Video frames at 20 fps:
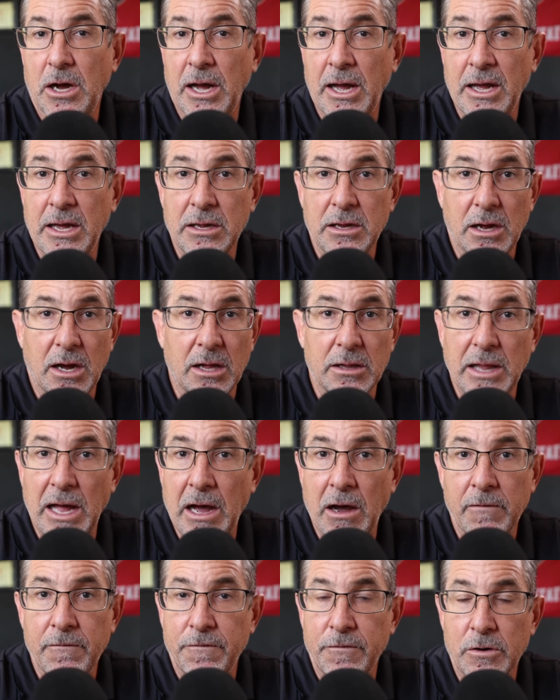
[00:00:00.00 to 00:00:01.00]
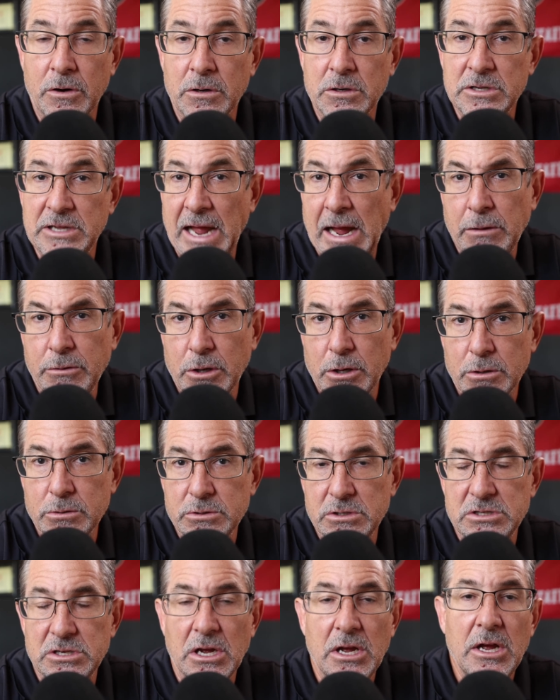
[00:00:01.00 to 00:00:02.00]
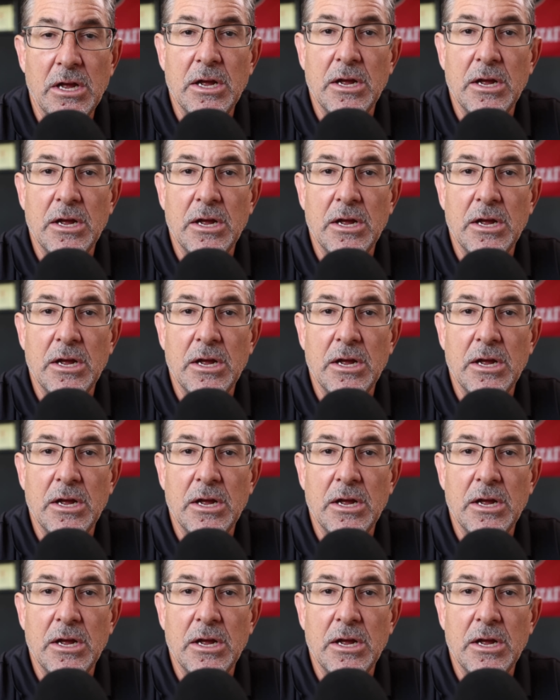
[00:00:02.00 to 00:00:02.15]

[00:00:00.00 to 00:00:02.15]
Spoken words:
I allow for downloads.